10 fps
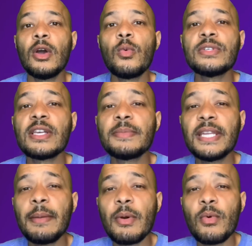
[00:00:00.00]
What's up
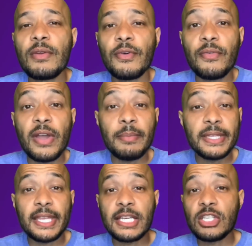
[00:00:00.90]
today, my wonderful family?
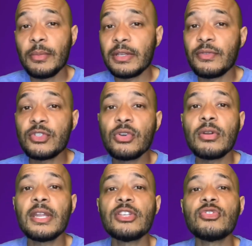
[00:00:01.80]
Thanks so much for
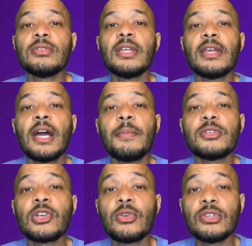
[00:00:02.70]
tuning in to another
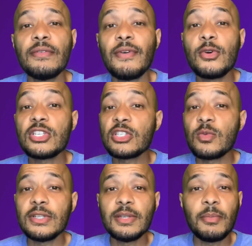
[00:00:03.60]
episode of Devotions
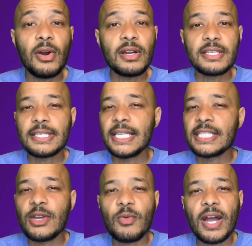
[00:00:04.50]
with DeMarcus. Let's
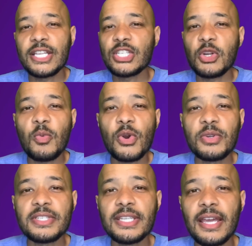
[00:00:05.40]
get right into the word
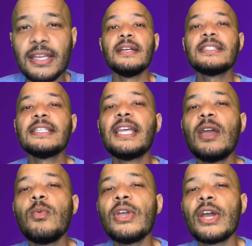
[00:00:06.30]
today. Today
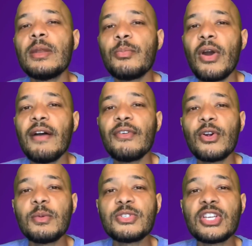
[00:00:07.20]
we are in
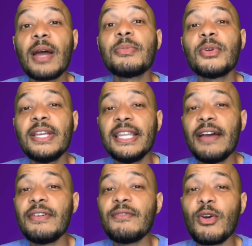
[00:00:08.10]
Proverbs chapter
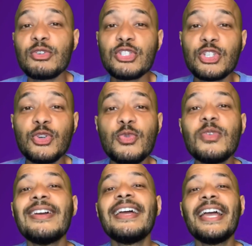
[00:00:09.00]
11 verse 2
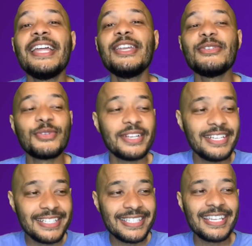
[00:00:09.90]
and it
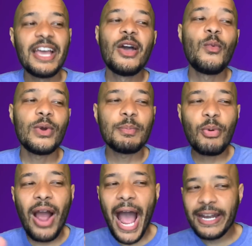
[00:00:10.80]
reads, When
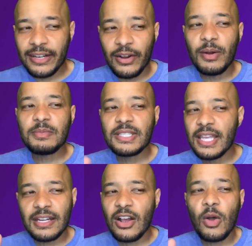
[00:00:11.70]
pride comes,
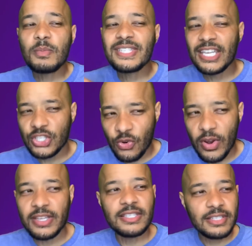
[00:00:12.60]
then comes
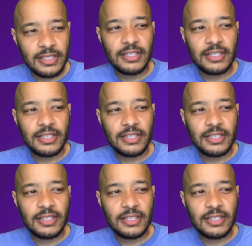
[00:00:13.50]
disgrace.